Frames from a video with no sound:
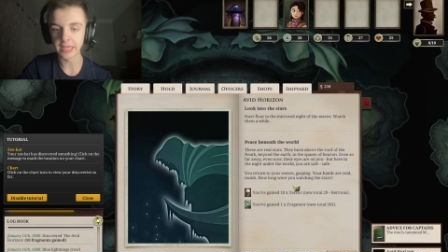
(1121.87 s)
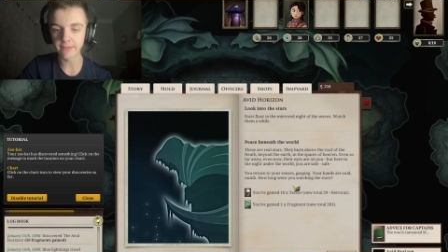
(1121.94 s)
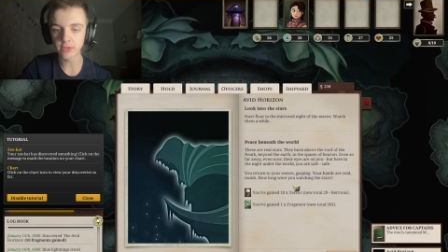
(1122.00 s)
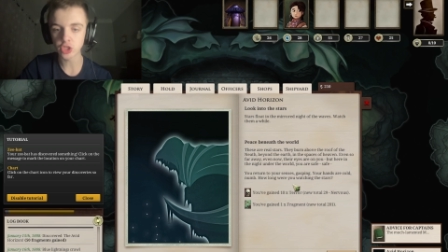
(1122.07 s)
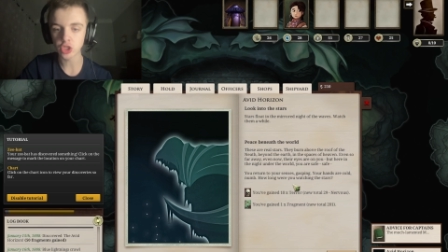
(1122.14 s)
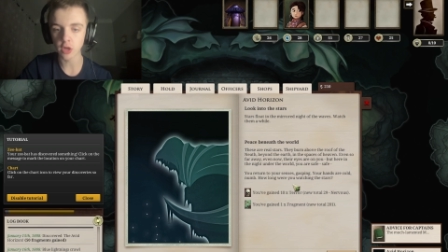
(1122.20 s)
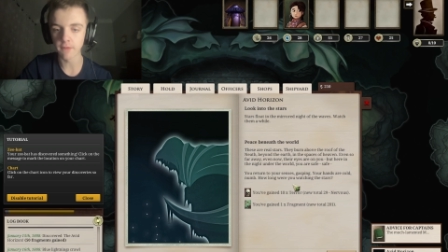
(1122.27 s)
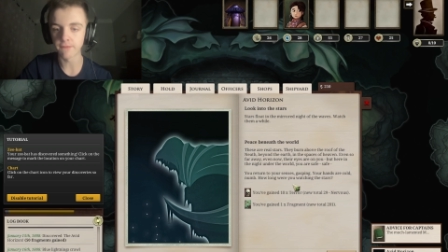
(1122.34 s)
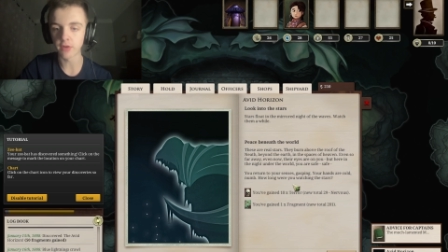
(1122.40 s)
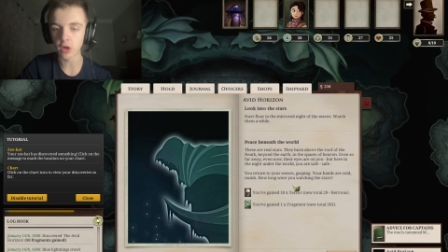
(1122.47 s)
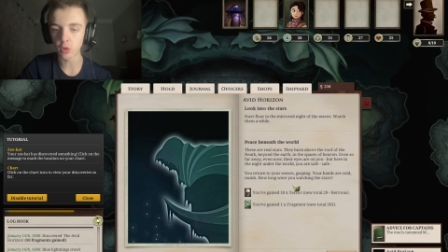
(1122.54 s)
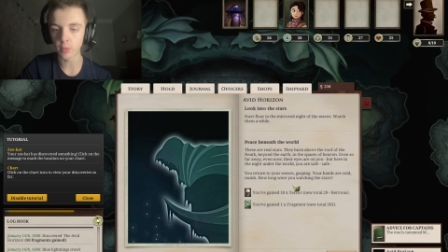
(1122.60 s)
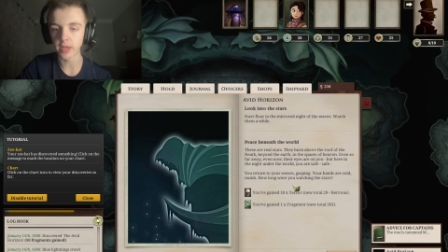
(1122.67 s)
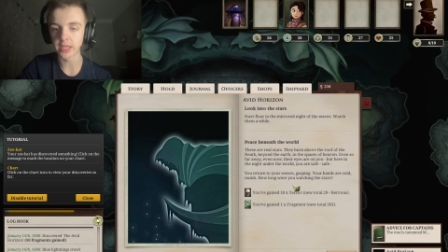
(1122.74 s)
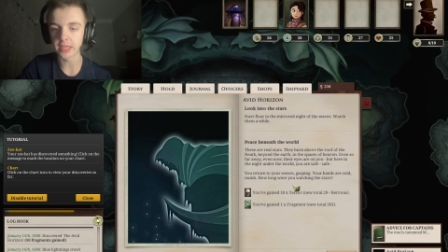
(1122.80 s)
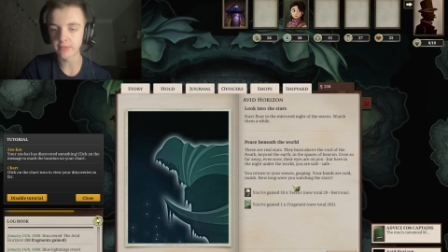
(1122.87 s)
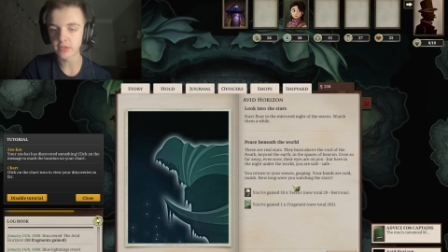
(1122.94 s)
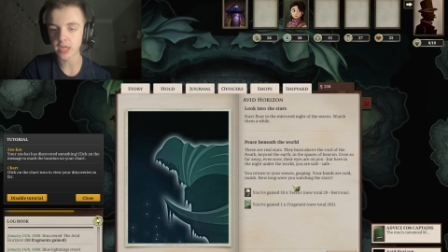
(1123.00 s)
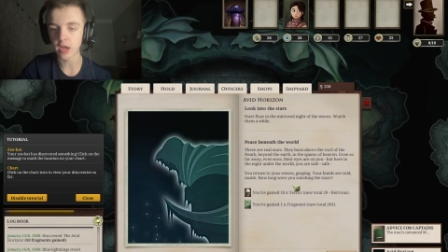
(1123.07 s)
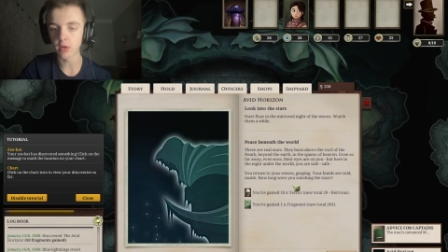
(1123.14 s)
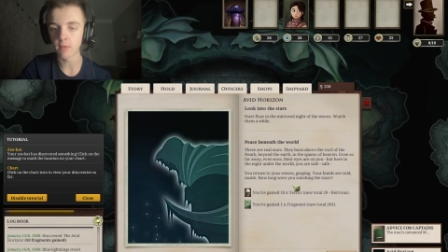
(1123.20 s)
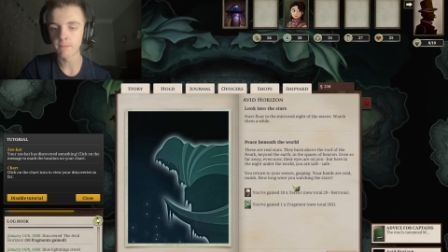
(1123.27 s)
Even so, far away,
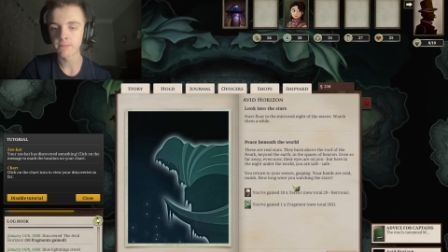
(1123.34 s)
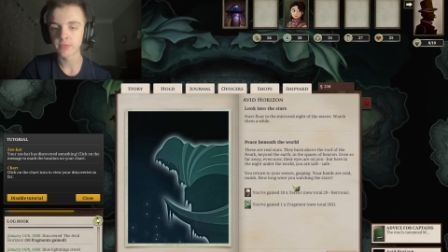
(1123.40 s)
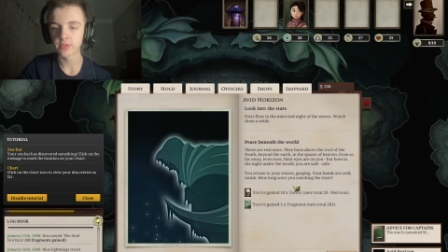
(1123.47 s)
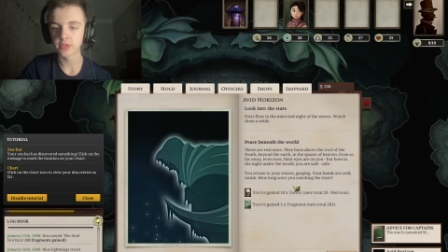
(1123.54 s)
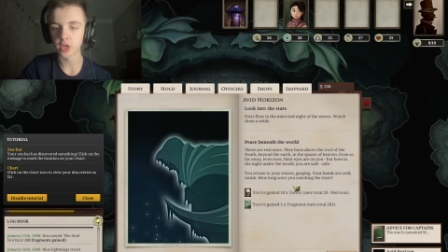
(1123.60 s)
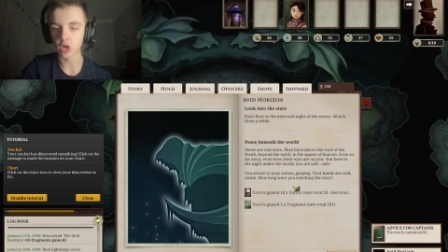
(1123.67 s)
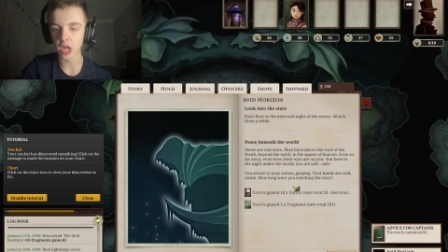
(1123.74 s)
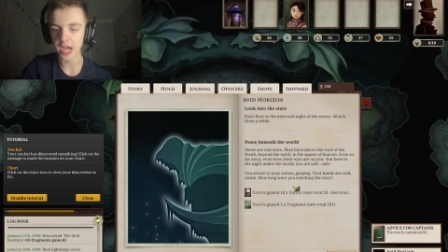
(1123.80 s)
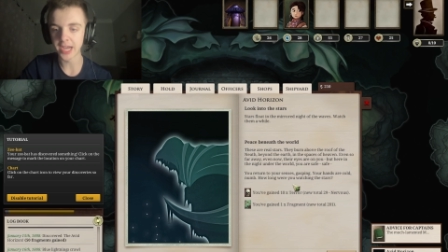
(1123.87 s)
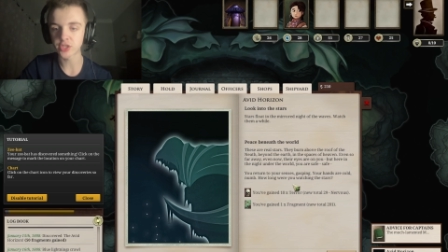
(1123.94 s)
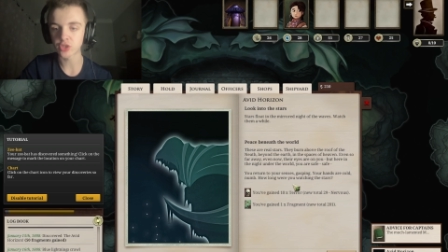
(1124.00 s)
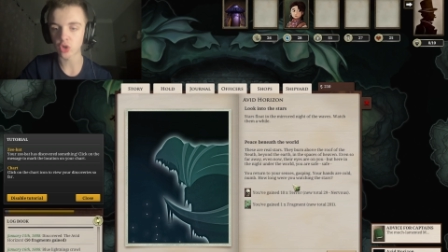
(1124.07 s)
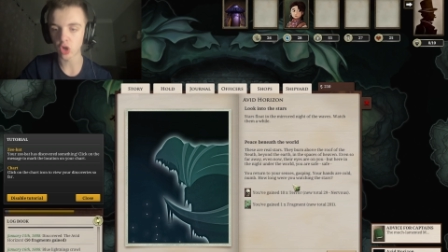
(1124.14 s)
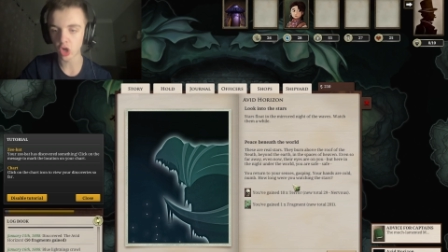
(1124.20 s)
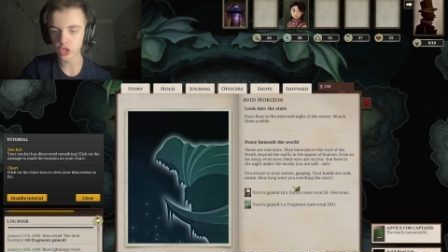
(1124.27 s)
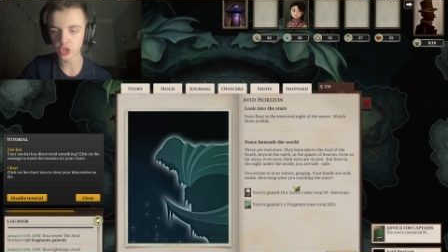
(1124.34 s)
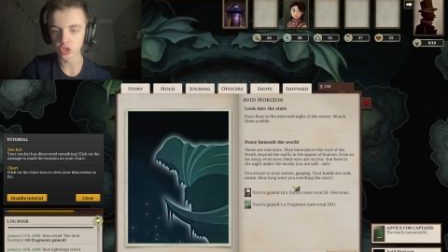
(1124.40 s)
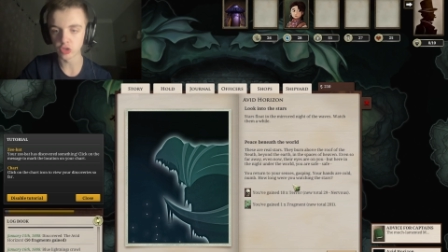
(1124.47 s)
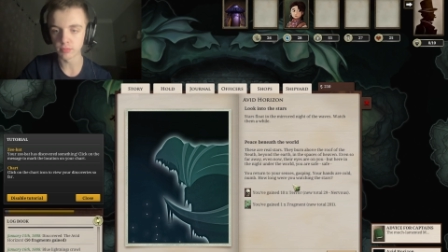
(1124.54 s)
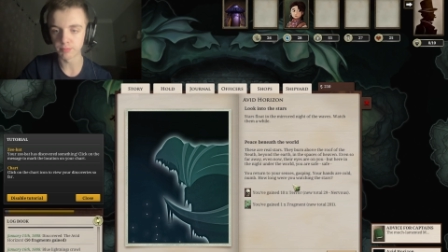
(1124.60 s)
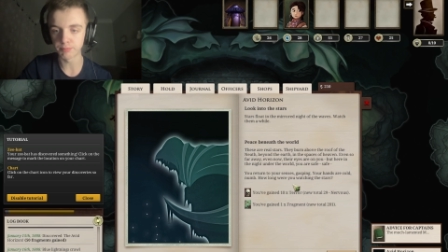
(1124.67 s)
even now, their eyes are on you,